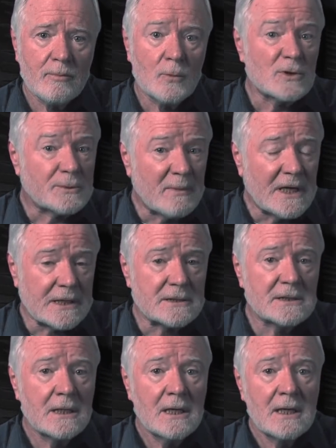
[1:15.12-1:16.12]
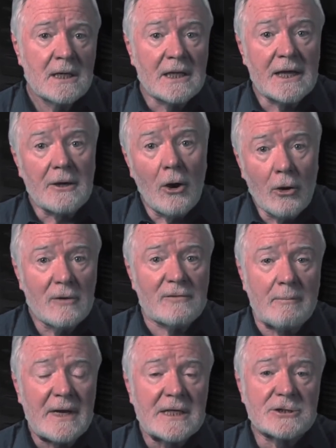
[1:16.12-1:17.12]
which means that all of
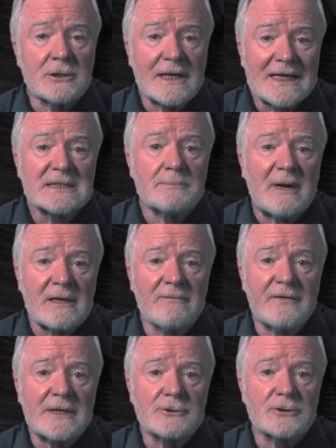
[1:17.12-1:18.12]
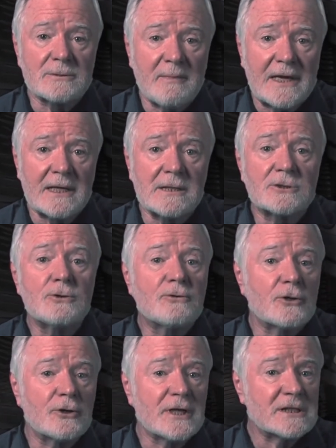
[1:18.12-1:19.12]
the major lens manufacturers making
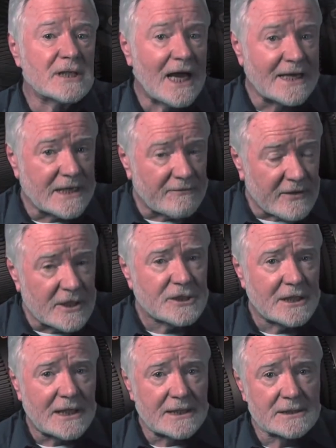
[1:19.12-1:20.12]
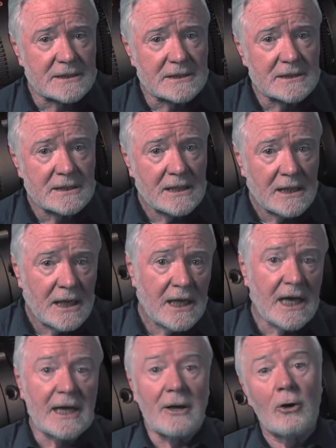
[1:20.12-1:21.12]
two-third inch high-definition lenses
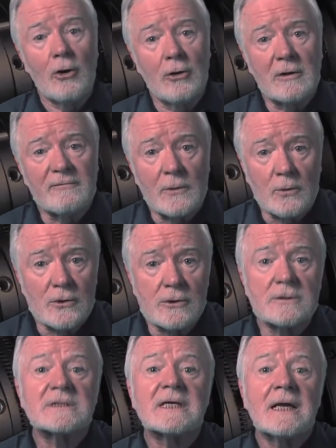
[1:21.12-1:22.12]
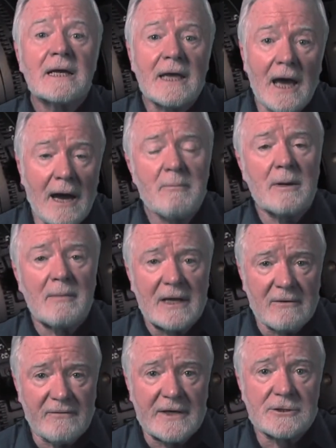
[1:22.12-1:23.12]
and all of the world's camera
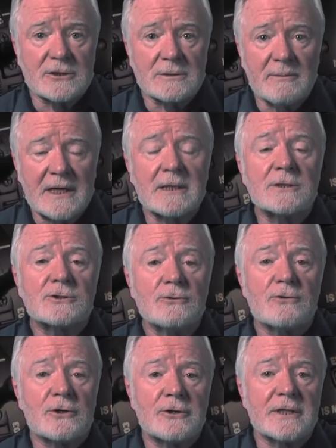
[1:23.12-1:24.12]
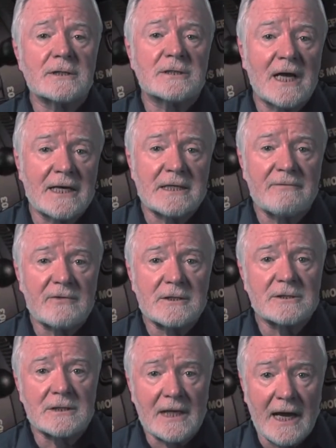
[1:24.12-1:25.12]
manufacturers making two-third inch
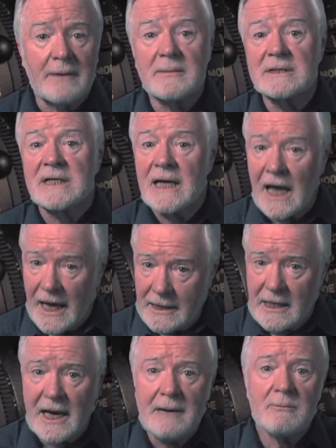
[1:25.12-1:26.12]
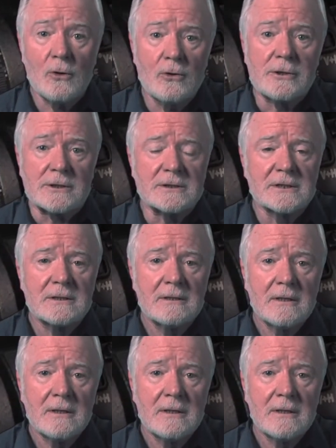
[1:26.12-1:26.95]
high-definition cameras and camcorders